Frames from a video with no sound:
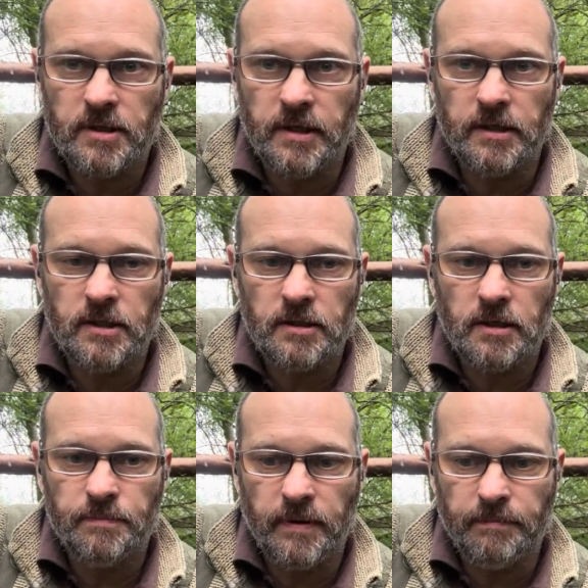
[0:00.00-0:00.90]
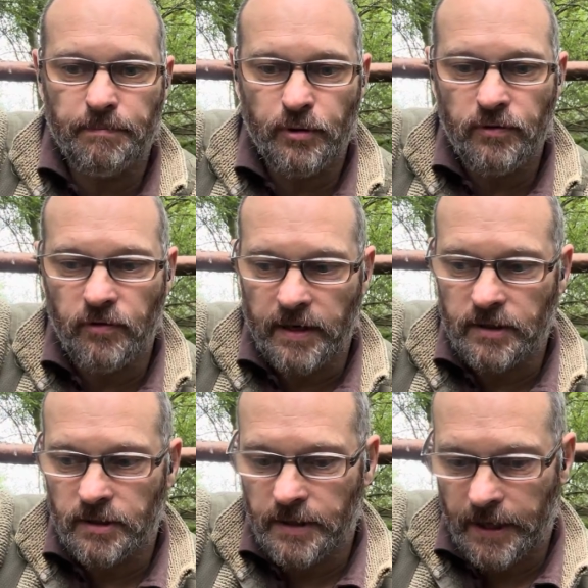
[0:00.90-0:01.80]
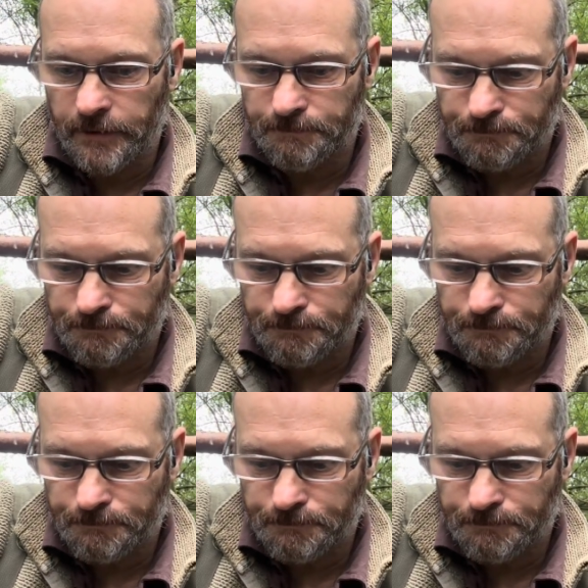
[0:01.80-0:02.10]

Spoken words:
stages. It's been proofread just now,